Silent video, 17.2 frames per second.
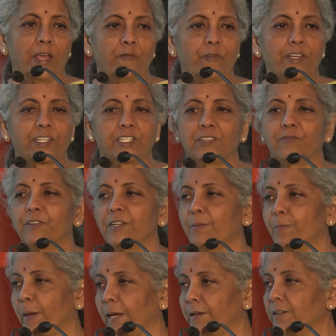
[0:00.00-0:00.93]

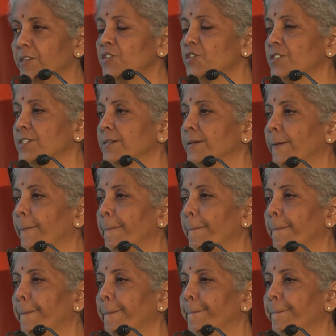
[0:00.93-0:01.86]
effectively managed.
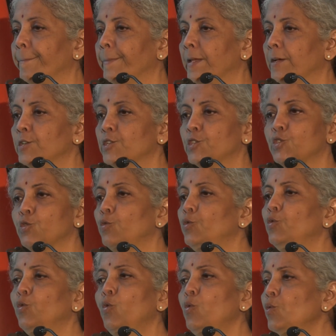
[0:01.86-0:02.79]
So
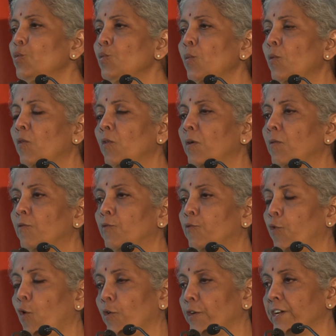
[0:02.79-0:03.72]
no
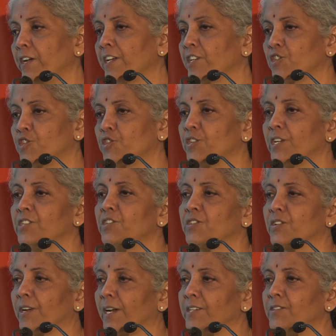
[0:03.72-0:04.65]
foreign
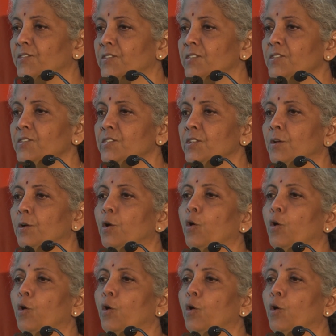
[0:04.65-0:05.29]
exchange crisis,